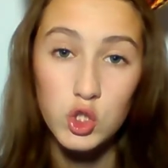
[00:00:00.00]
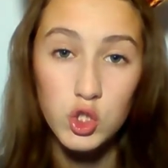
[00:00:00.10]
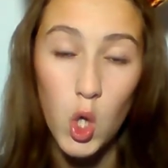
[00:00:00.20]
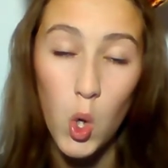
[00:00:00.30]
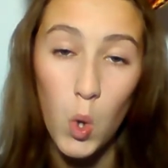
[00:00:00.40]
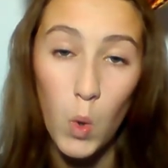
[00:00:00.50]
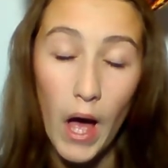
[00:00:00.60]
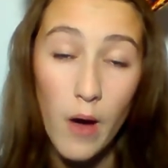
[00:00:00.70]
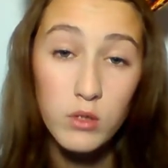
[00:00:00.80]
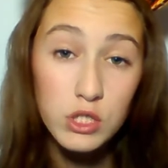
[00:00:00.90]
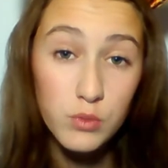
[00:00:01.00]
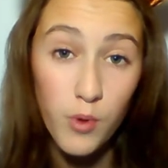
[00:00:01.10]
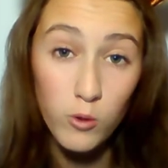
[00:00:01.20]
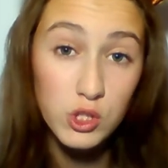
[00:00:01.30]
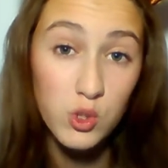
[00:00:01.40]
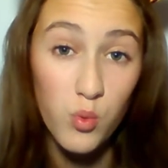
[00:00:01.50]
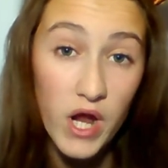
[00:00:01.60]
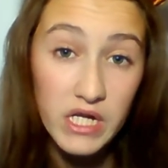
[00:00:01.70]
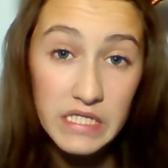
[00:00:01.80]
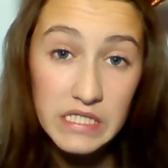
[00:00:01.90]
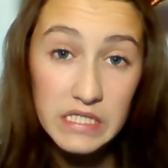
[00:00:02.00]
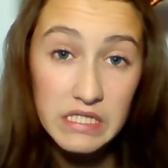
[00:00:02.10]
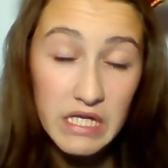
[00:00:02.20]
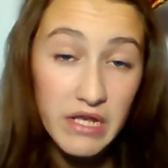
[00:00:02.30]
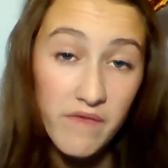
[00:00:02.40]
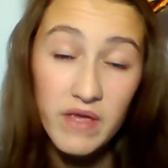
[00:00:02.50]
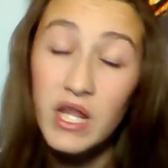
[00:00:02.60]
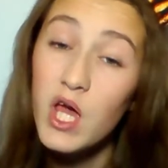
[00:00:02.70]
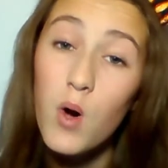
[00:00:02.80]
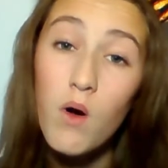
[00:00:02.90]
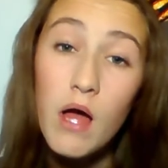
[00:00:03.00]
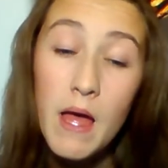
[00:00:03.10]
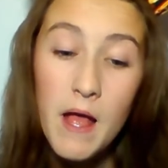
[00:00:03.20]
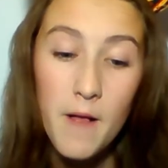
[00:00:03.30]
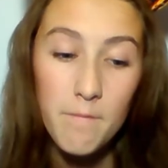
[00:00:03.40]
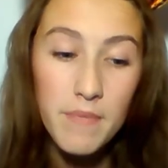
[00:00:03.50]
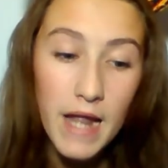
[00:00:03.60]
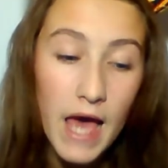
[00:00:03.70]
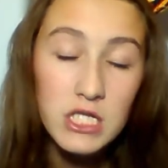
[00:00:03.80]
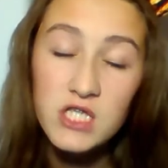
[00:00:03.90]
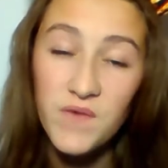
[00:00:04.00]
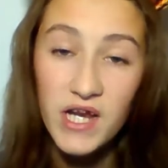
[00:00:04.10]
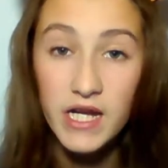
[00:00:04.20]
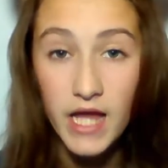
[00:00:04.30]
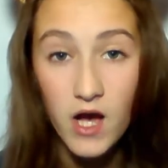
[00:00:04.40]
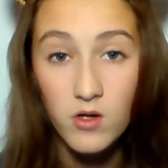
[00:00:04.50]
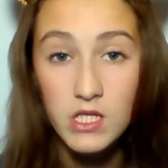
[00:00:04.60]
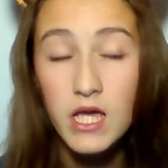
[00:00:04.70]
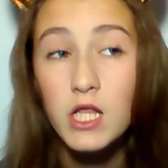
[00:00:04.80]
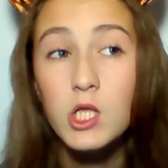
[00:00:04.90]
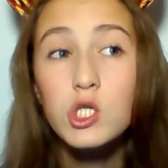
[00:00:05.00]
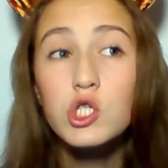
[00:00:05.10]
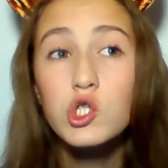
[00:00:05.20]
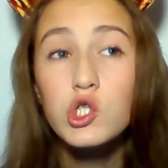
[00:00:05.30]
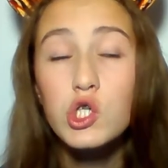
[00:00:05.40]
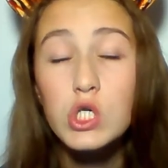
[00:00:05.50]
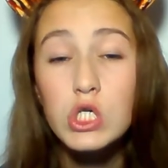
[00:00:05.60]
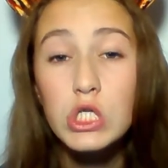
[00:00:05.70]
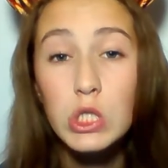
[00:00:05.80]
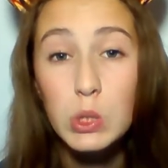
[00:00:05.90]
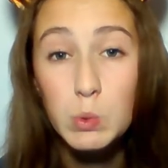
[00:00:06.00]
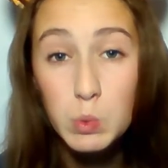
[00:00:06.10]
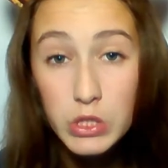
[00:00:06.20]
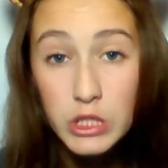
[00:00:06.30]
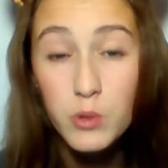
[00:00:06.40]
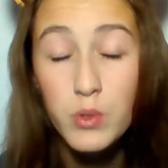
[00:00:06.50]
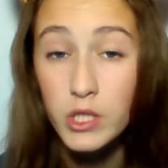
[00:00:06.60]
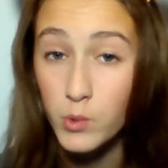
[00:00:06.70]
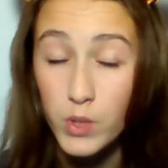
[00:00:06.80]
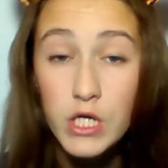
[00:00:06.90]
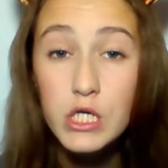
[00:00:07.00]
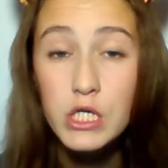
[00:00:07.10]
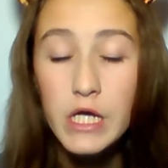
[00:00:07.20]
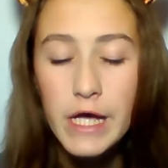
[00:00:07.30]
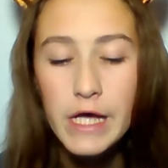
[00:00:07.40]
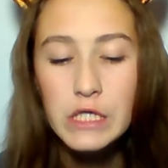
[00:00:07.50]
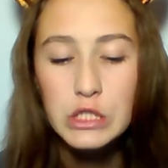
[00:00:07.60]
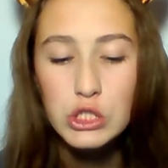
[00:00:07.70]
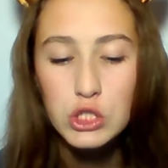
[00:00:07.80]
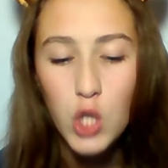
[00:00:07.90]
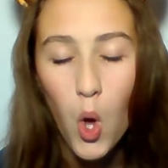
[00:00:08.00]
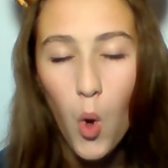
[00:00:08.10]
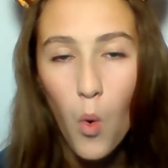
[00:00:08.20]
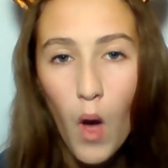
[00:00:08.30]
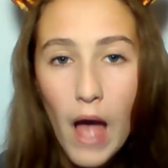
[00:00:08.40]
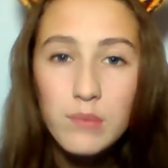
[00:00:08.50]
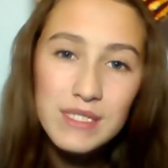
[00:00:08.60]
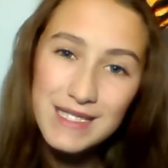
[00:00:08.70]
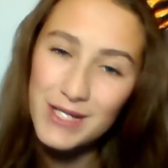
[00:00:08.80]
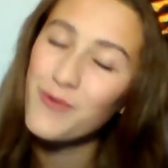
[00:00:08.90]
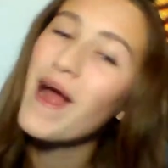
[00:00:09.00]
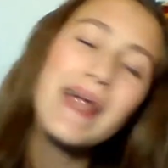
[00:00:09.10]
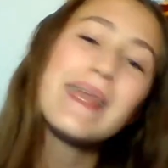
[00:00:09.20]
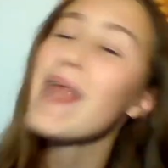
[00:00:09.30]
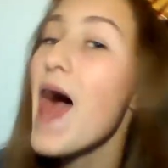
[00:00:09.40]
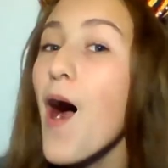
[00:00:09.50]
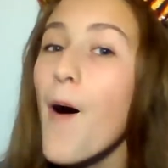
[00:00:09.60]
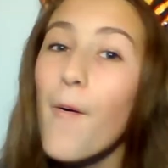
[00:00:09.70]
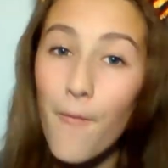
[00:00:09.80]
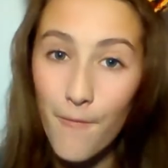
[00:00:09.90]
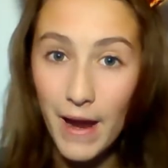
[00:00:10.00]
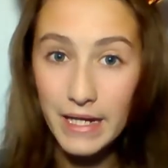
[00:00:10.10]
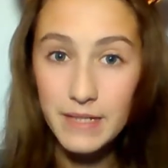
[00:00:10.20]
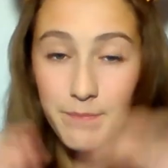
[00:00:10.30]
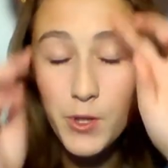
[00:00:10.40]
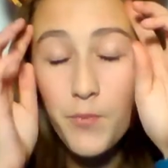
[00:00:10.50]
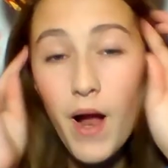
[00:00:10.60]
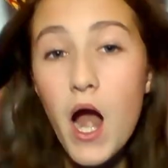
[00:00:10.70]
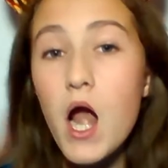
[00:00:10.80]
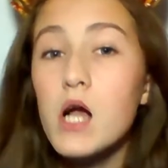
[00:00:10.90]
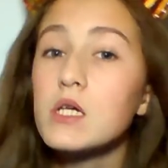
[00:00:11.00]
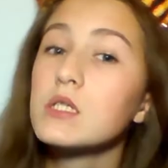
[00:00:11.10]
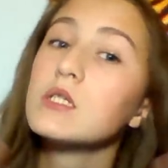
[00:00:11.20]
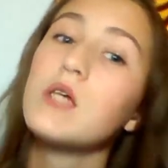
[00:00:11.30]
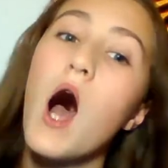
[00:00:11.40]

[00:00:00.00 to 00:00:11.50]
So I was supposed to wear this in a video, but I just figured out it looks really, really weird. So I'm just gonna wear it now in the bloopers.